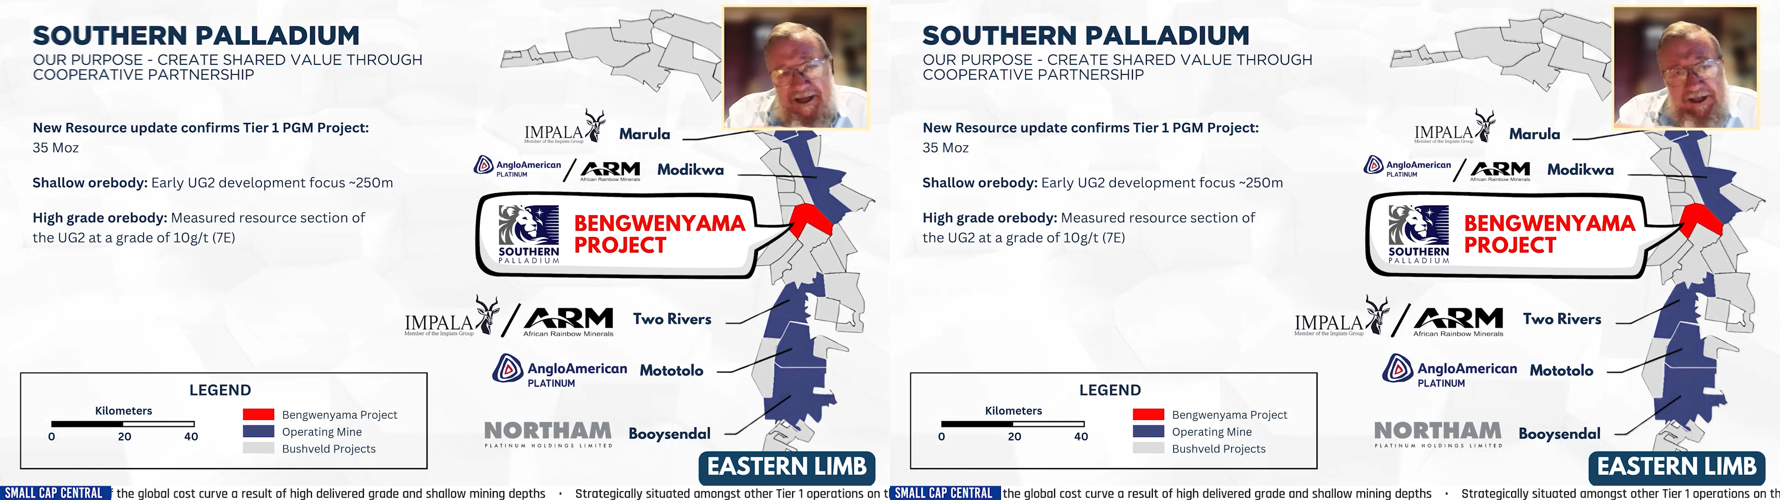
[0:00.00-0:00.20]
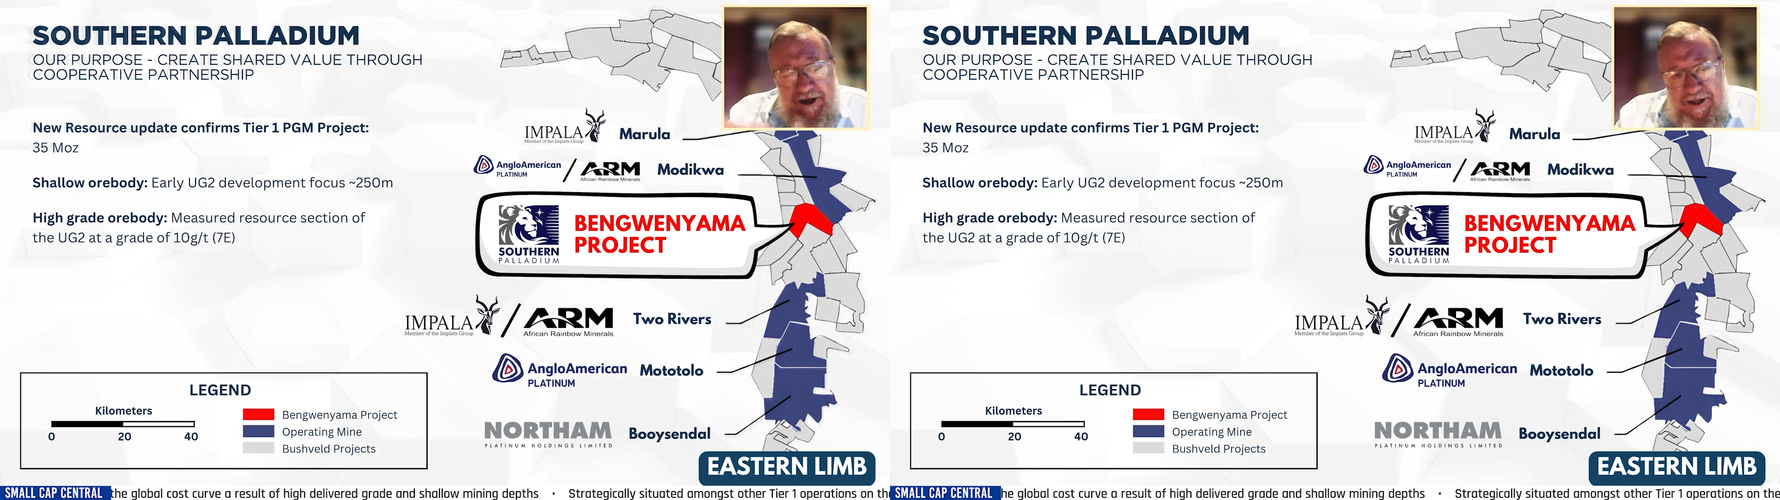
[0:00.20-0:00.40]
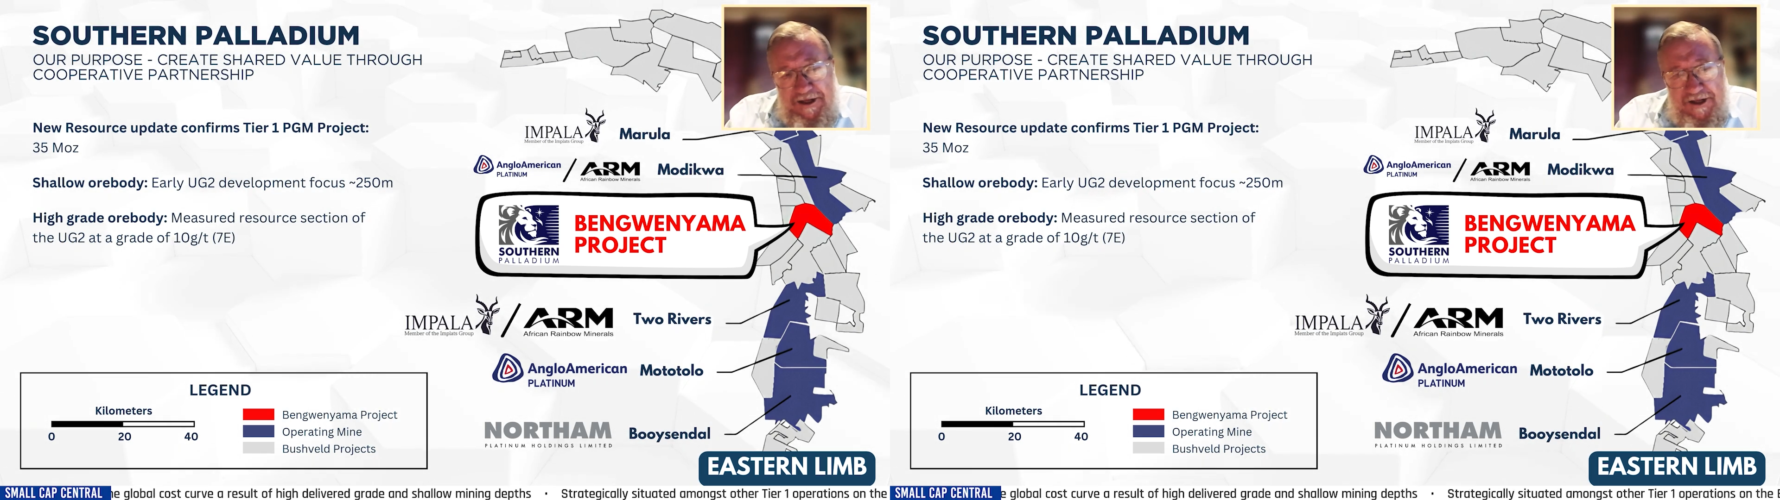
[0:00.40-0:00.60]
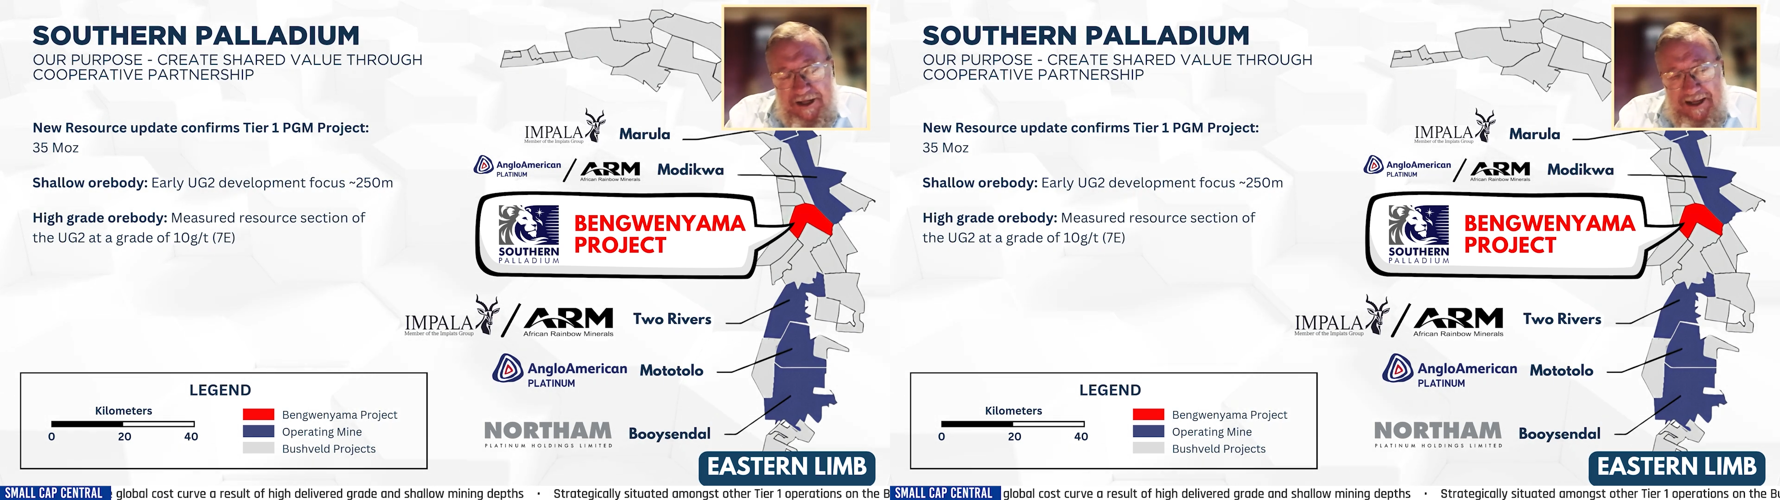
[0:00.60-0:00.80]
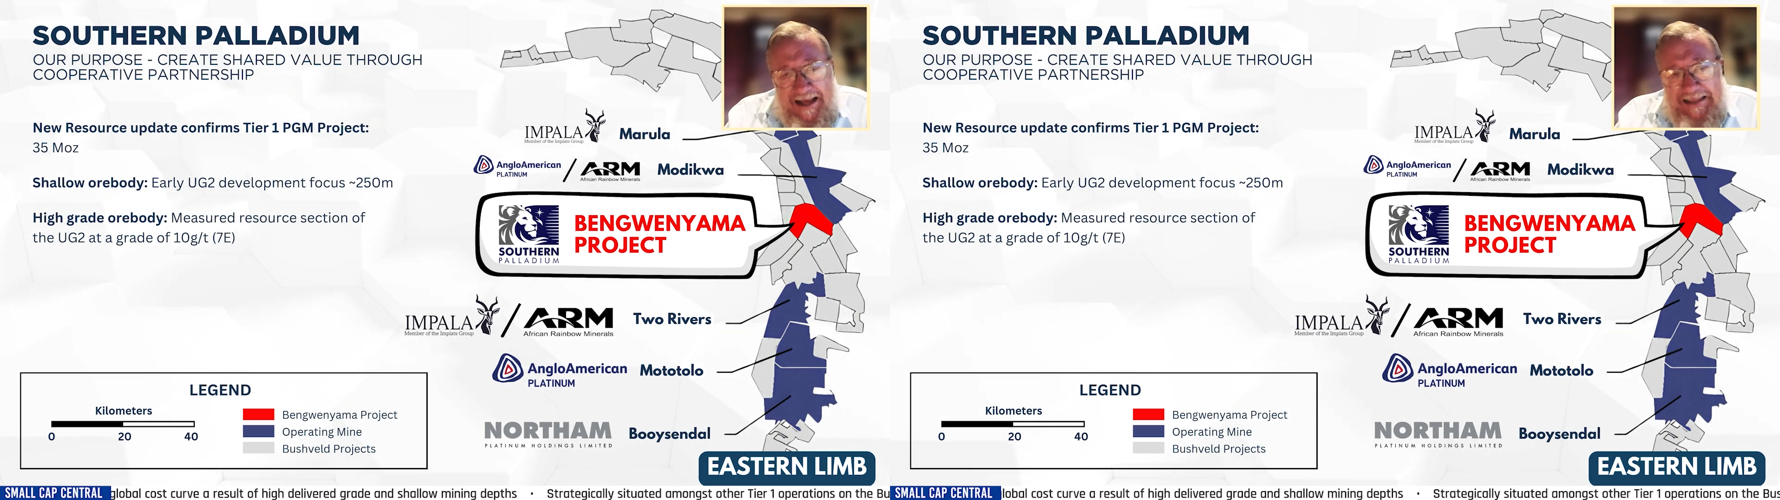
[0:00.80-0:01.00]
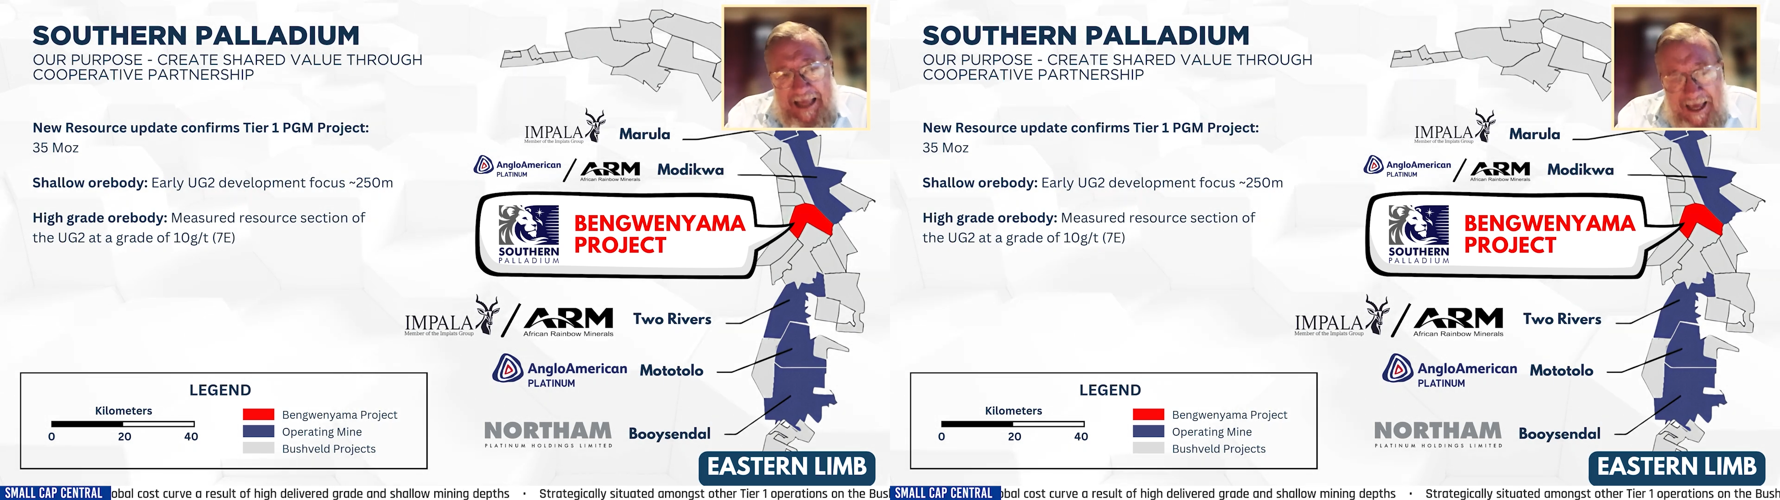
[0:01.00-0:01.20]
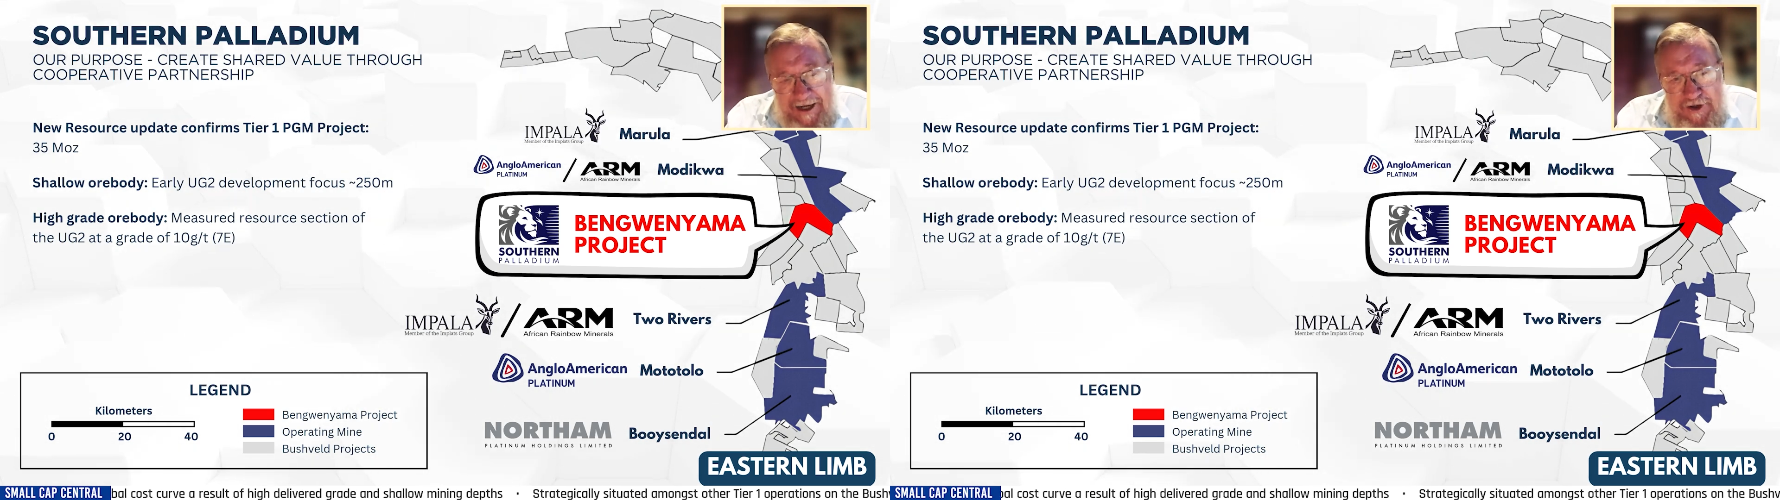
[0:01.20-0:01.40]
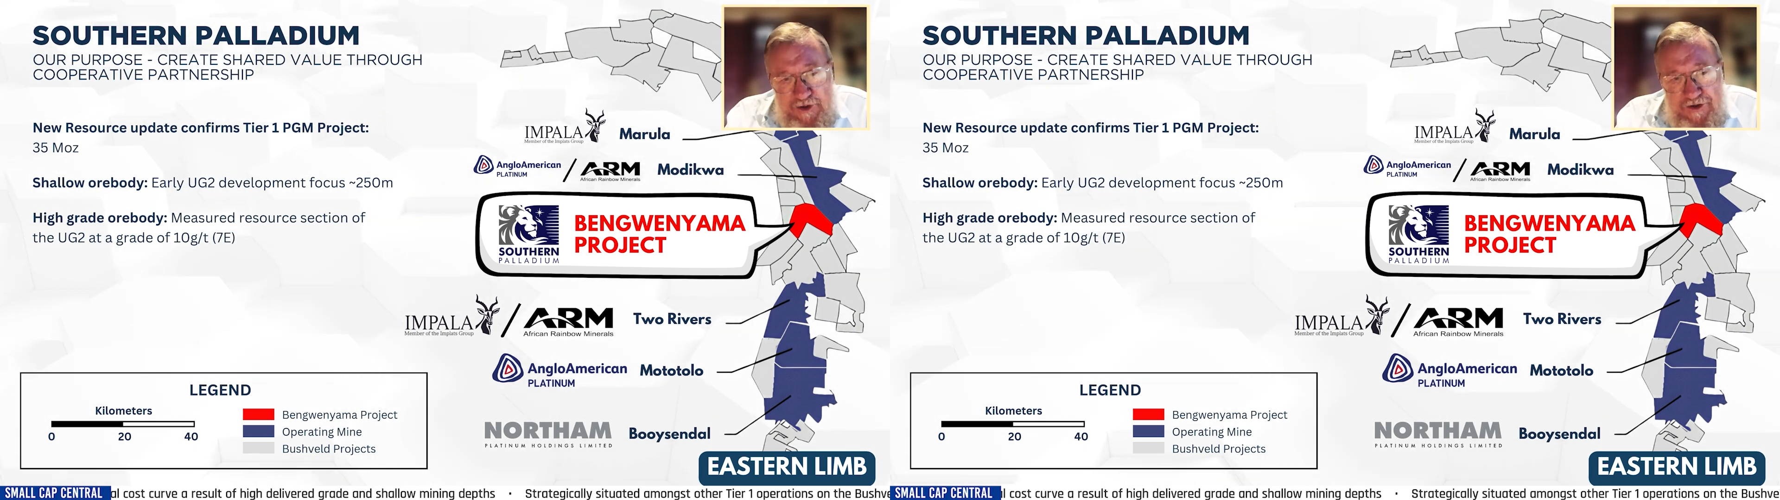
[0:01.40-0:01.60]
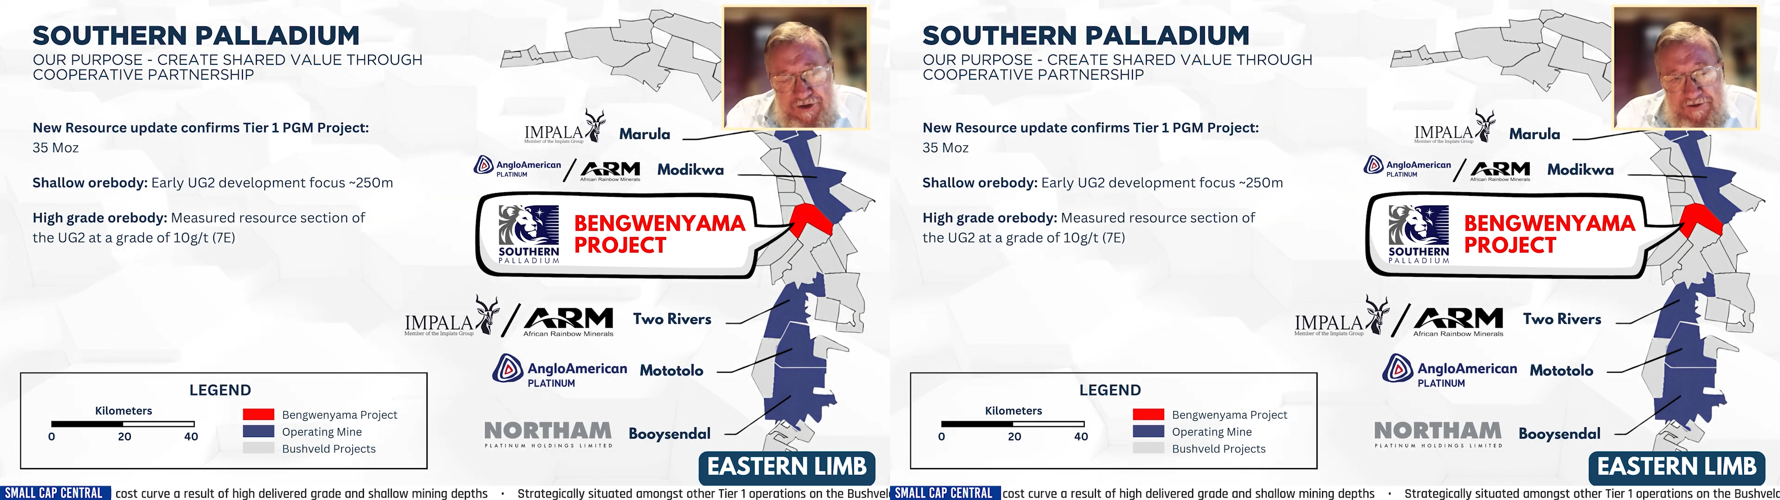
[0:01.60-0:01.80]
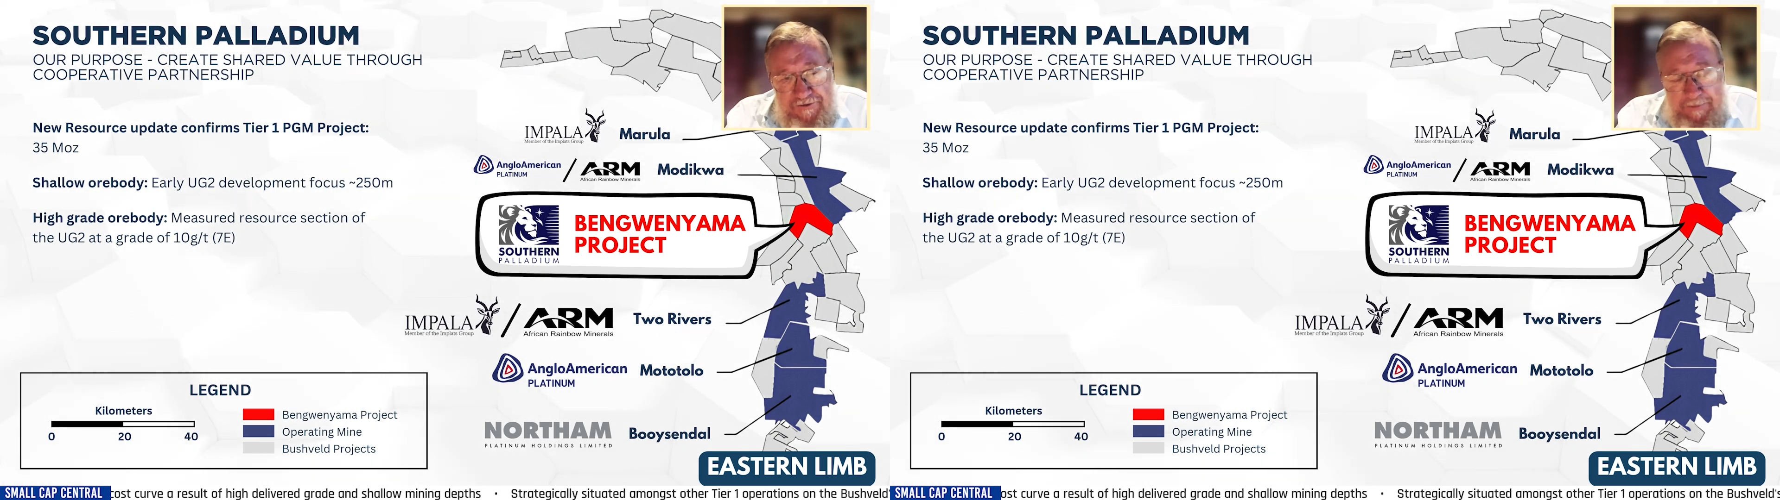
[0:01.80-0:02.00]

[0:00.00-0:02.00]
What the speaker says: So this is a layered intrusive.